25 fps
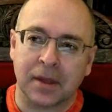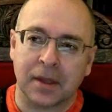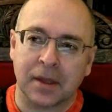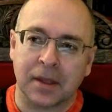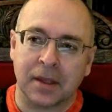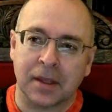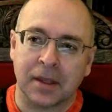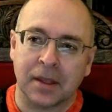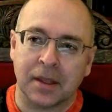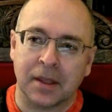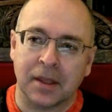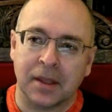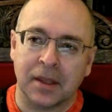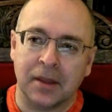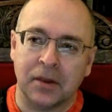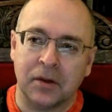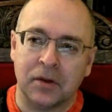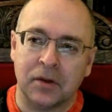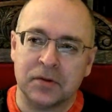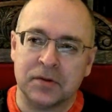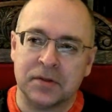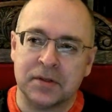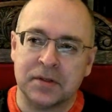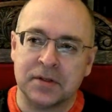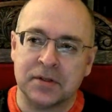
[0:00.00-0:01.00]
there's this
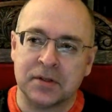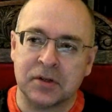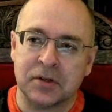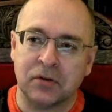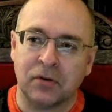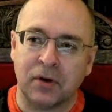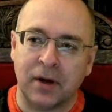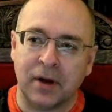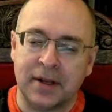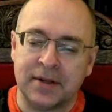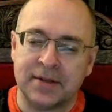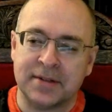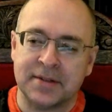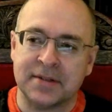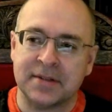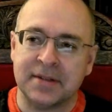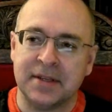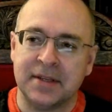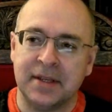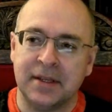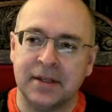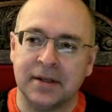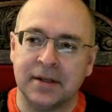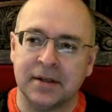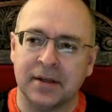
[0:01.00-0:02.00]
great scene,
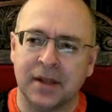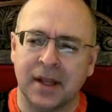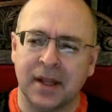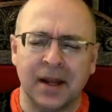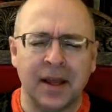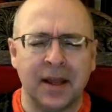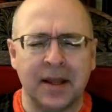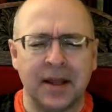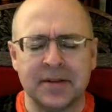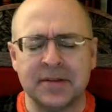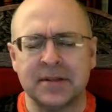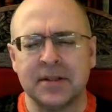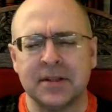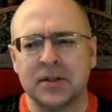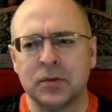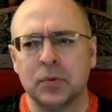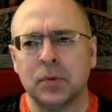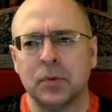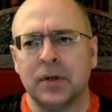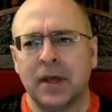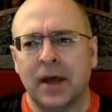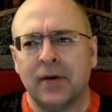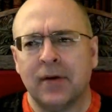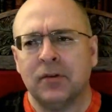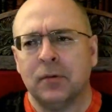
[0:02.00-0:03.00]
and I guess this would have to
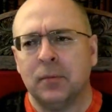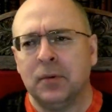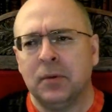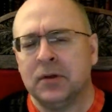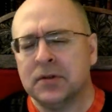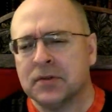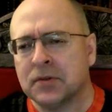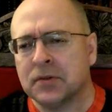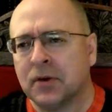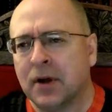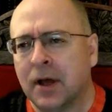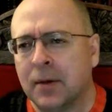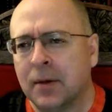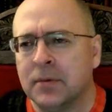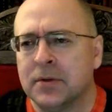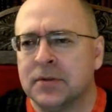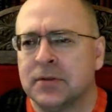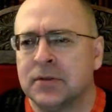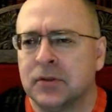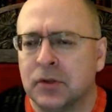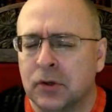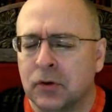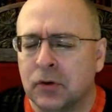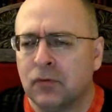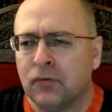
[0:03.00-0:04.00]
be described as
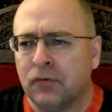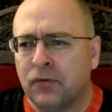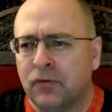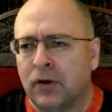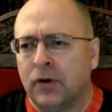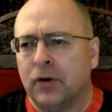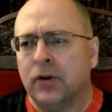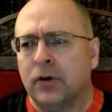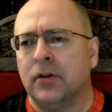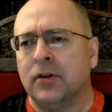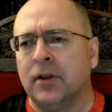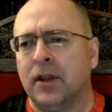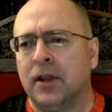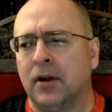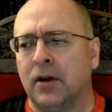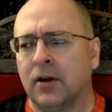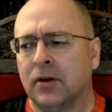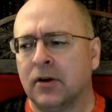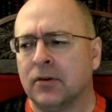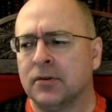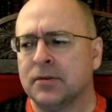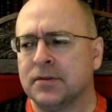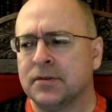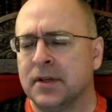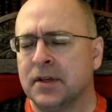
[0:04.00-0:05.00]
very good
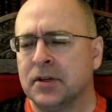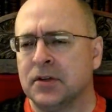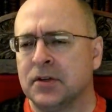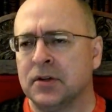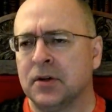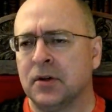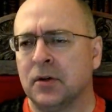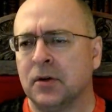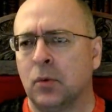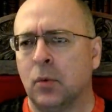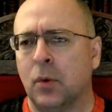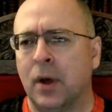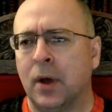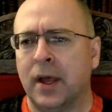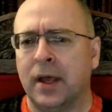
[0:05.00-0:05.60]
characterization in a way.